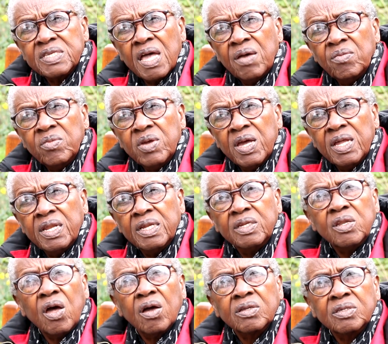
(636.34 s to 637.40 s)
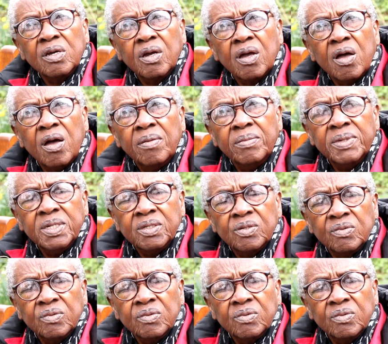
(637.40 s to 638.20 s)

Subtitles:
time we had a doctor come,